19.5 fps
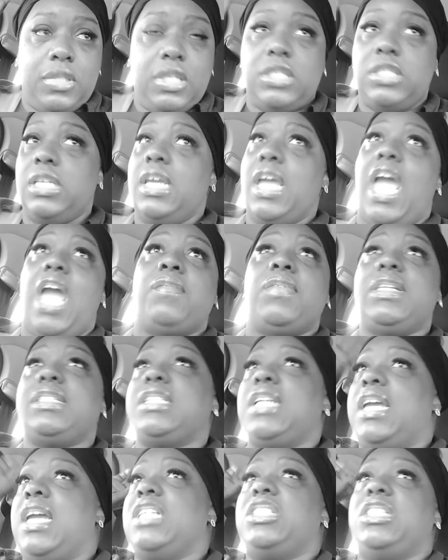She every
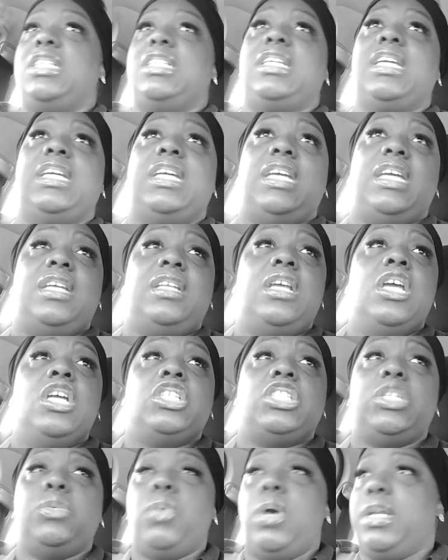chance she get,
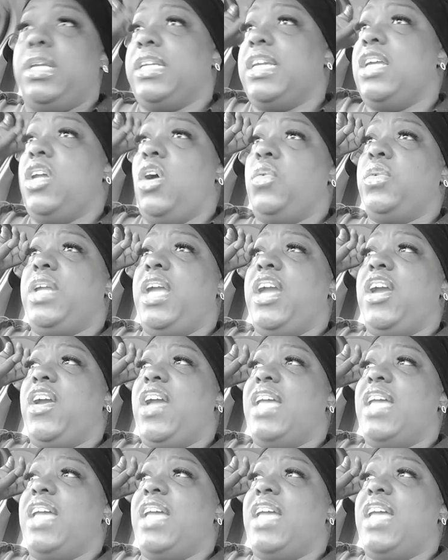she want to get on there